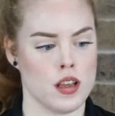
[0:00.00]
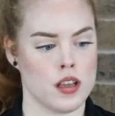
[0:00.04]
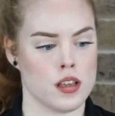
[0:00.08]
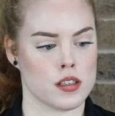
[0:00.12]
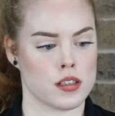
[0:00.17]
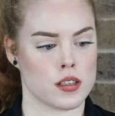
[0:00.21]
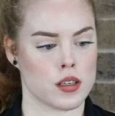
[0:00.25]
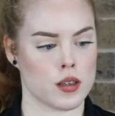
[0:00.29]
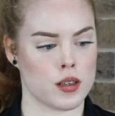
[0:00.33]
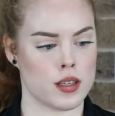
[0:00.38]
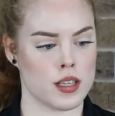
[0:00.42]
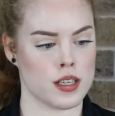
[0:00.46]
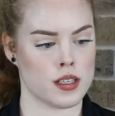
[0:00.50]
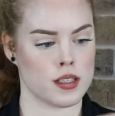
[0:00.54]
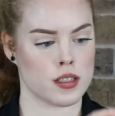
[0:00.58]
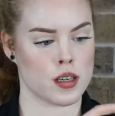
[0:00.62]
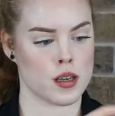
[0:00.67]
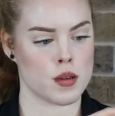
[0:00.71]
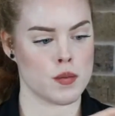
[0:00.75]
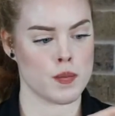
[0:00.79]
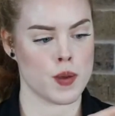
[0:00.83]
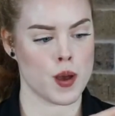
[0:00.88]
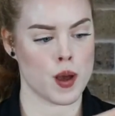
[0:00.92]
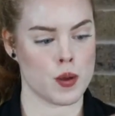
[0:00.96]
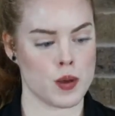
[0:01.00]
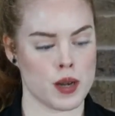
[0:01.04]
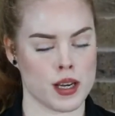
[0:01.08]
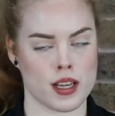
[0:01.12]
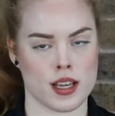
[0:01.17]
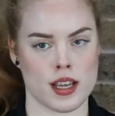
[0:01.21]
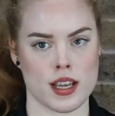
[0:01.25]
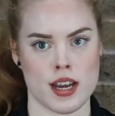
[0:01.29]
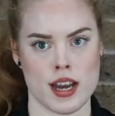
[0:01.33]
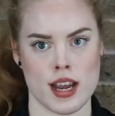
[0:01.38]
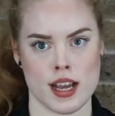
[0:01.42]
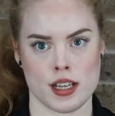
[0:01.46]
So this component
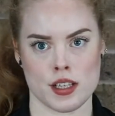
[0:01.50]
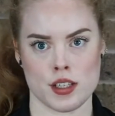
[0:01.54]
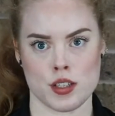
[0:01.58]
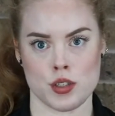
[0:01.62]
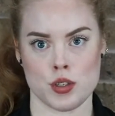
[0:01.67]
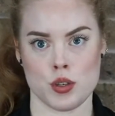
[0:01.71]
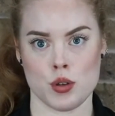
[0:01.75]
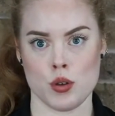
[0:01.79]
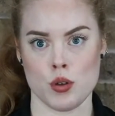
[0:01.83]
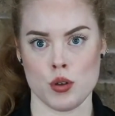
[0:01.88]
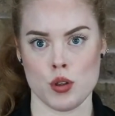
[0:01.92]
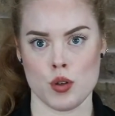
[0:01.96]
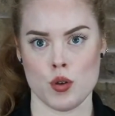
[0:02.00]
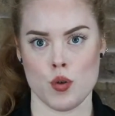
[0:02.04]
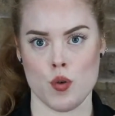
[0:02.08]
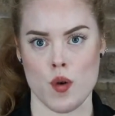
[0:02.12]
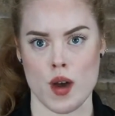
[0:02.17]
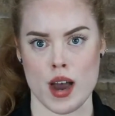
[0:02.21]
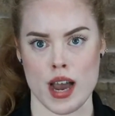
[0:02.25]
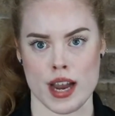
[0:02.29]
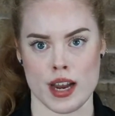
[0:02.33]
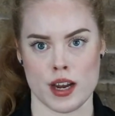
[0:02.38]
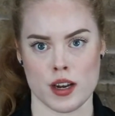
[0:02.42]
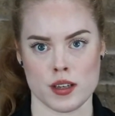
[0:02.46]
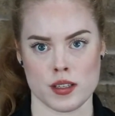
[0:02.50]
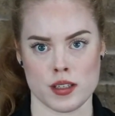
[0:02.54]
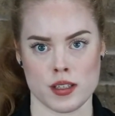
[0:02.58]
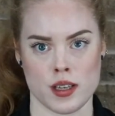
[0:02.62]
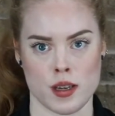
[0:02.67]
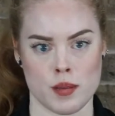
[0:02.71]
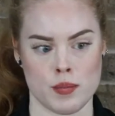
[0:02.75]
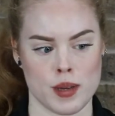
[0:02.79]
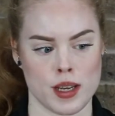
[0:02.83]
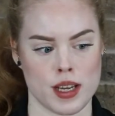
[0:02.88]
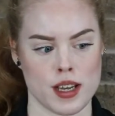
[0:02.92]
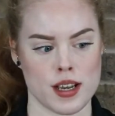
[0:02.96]
connects to the wires,
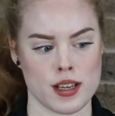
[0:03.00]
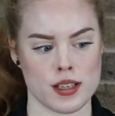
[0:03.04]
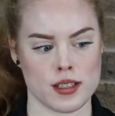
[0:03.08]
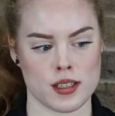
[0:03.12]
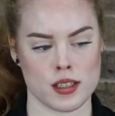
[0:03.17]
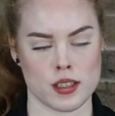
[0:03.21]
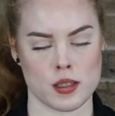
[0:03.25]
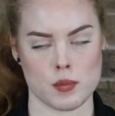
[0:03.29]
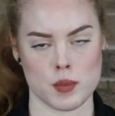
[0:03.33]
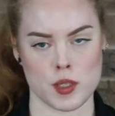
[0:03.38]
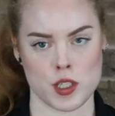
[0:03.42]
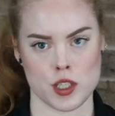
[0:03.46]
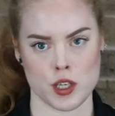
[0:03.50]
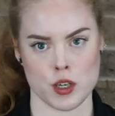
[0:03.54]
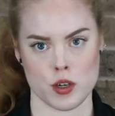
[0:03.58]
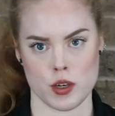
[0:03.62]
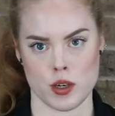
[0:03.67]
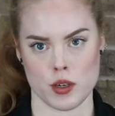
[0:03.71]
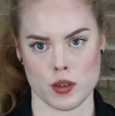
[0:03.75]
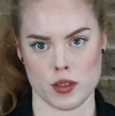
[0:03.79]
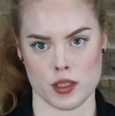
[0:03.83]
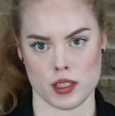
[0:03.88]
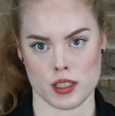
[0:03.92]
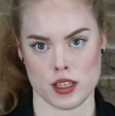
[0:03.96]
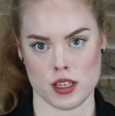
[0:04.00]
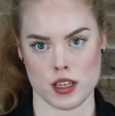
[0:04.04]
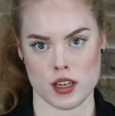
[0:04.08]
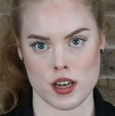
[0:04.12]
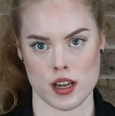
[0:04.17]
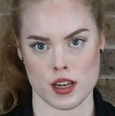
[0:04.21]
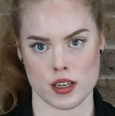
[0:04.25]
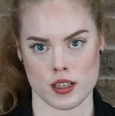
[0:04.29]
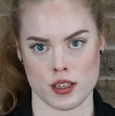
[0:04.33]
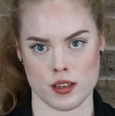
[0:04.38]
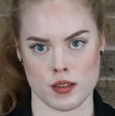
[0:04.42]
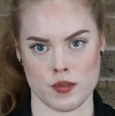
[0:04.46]
and because this material is
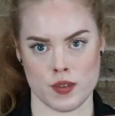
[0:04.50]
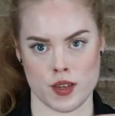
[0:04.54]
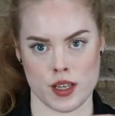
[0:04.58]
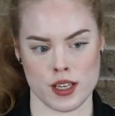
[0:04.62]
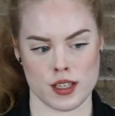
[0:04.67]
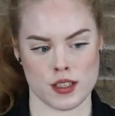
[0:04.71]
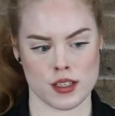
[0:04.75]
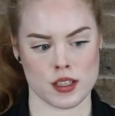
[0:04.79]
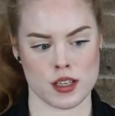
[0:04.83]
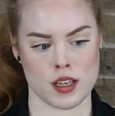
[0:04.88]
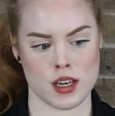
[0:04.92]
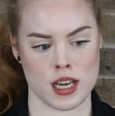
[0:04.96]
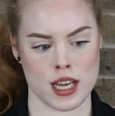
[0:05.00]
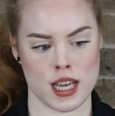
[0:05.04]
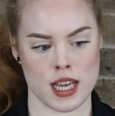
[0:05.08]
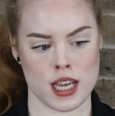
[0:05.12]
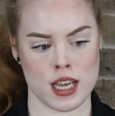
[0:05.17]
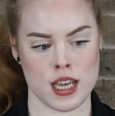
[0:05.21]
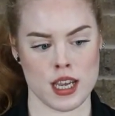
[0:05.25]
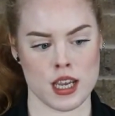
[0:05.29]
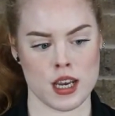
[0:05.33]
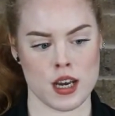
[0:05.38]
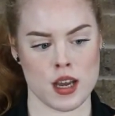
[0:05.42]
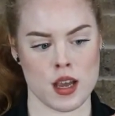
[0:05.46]
conductive, it's going to heat